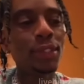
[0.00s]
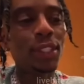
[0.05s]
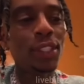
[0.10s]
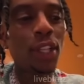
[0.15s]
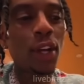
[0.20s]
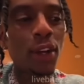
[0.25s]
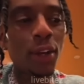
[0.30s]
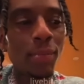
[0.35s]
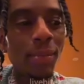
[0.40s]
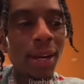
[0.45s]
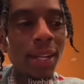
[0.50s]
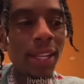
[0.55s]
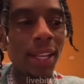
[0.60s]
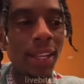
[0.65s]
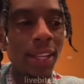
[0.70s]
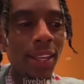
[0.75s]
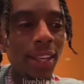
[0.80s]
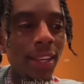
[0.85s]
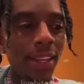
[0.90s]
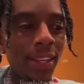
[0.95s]
for talking about
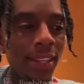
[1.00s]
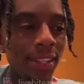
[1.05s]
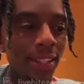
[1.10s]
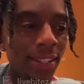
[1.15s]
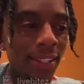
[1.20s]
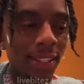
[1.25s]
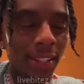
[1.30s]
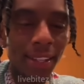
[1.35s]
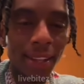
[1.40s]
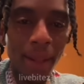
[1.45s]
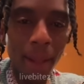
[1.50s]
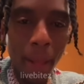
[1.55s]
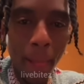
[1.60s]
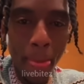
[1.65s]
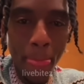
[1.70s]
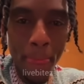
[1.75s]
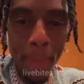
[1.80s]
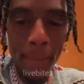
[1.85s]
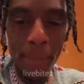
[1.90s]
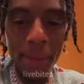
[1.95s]
their kids,
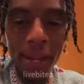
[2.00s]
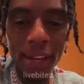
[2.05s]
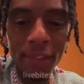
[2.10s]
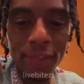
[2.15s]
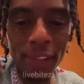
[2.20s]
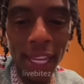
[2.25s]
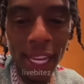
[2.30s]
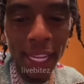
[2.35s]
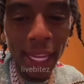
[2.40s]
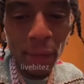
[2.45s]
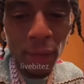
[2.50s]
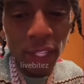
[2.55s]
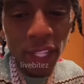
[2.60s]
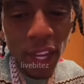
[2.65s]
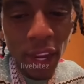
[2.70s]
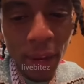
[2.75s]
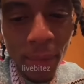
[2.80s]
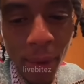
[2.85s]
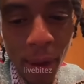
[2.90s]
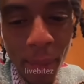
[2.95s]
but I feel like they were
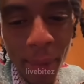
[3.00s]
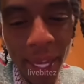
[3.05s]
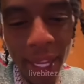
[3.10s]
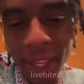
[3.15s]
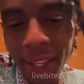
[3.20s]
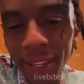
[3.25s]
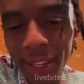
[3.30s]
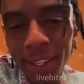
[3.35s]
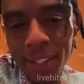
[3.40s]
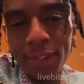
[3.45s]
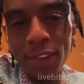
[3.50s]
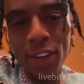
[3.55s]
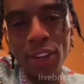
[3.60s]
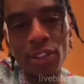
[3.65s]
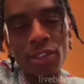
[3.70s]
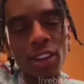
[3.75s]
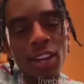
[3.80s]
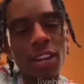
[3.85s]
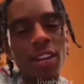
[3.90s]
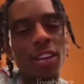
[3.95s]
talking about my kids
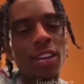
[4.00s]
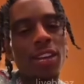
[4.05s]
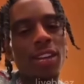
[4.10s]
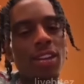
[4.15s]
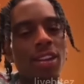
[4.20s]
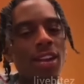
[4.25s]
first, right?